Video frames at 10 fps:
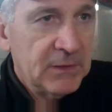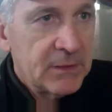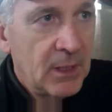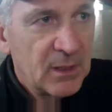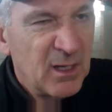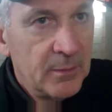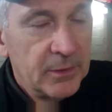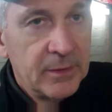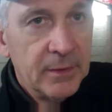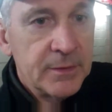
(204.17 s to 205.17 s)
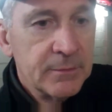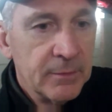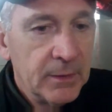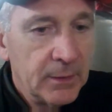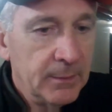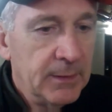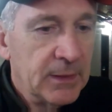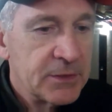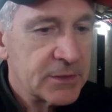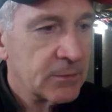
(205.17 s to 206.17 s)
It's not a complication, really. I mean,
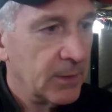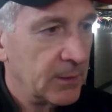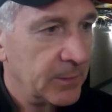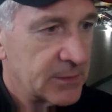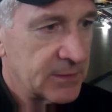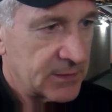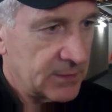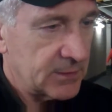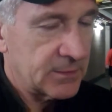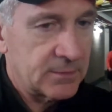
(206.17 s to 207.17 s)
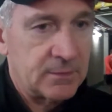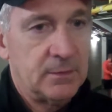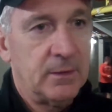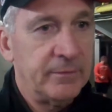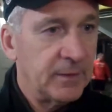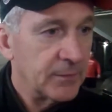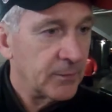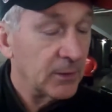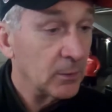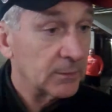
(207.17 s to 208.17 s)
that's just the way the business is. You know, I've had
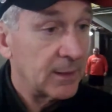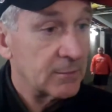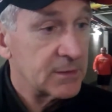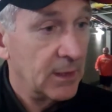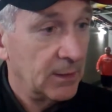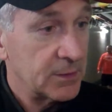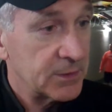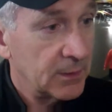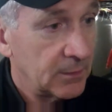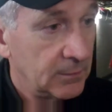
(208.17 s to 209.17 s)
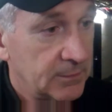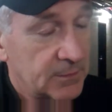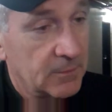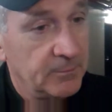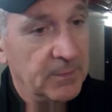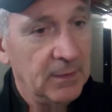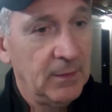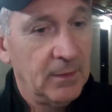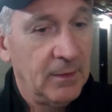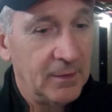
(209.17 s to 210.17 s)
three goaltenders in the NHL, so
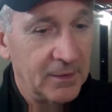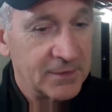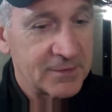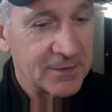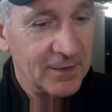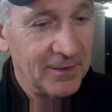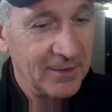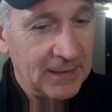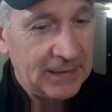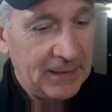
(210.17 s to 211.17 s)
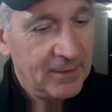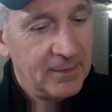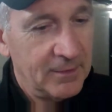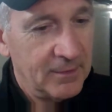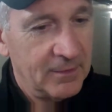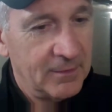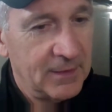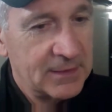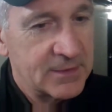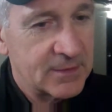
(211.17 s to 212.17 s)
it's...
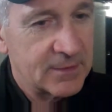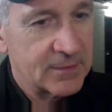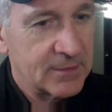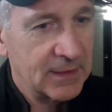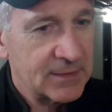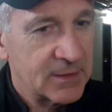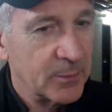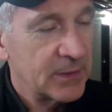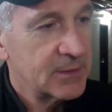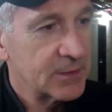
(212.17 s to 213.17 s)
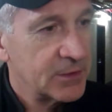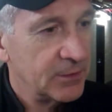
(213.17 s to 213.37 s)
That's the business.